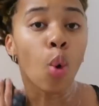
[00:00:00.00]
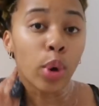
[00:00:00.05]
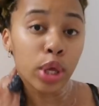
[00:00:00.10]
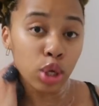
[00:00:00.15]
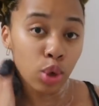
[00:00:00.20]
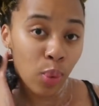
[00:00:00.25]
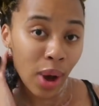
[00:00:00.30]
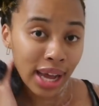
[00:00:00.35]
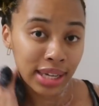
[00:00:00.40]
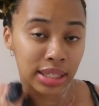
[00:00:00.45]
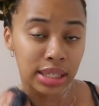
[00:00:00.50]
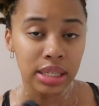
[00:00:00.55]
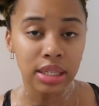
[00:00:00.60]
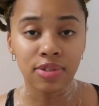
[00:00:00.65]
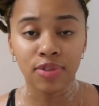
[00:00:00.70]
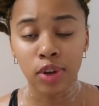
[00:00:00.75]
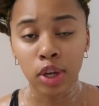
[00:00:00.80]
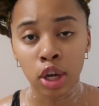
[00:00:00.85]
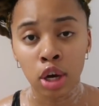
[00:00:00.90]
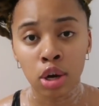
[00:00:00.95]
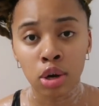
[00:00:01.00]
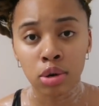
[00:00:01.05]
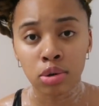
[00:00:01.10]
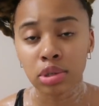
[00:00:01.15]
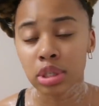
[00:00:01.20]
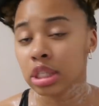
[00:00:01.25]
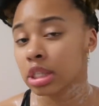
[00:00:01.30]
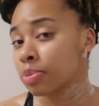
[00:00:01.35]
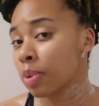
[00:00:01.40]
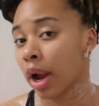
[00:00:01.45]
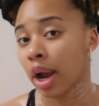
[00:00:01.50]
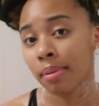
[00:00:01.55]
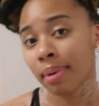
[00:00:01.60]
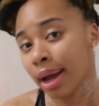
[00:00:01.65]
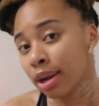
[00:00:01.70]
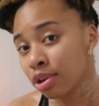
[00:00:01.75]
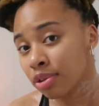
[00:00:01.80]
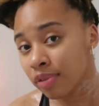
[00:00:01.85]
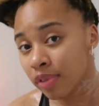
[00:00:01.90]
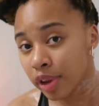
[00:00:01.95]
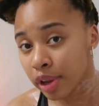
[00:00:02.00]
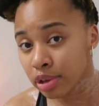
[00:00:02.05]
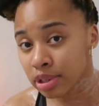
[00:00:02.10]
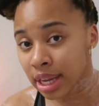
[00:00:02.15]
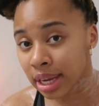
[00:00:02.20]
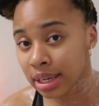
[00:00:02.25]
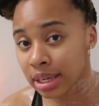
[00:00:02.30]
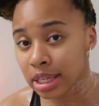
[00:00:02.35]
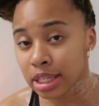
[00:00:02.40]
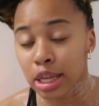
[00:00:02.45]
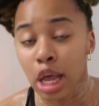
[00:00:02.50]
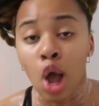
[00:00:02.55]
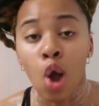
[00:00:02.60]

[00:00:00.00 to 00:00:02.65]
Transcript: When you watch these videos, because everybody do videos like this,